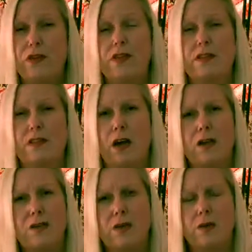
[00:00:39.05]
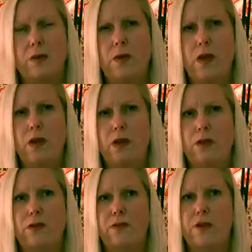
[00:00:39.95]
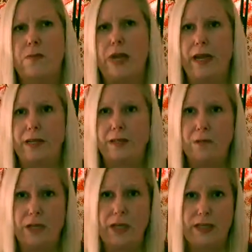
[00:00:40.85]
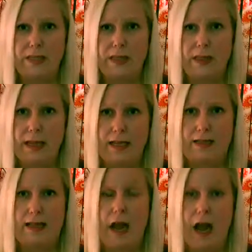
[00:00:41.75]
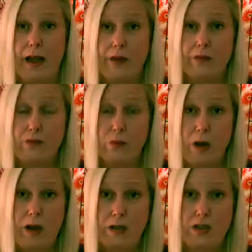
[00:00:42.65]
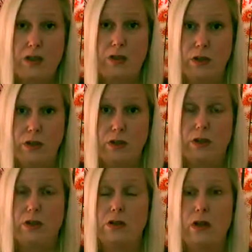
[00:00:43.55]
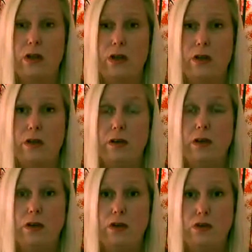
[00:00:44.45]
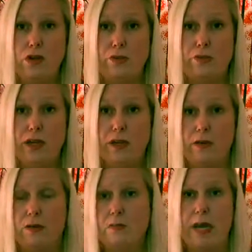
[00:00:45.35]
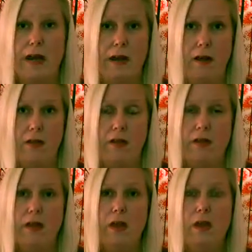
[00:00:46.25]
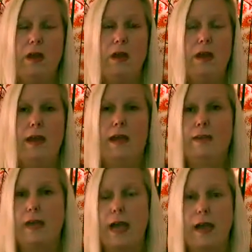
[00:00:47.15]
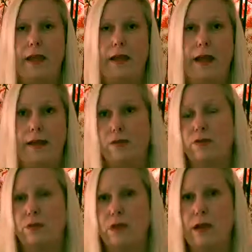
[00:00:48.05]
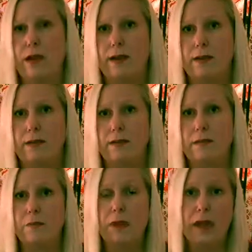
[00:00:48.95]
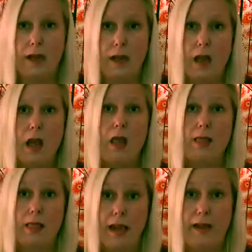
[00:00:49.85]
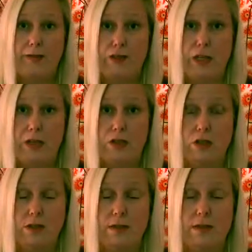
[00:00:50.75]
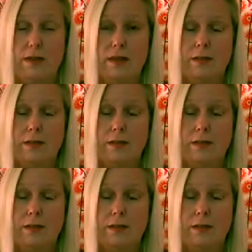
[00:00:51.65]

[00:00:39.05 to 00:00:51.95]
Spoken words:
And it's also, from my experience, the things that I've watched and learned on YouTube videos about health and diet, exercise, making life changes.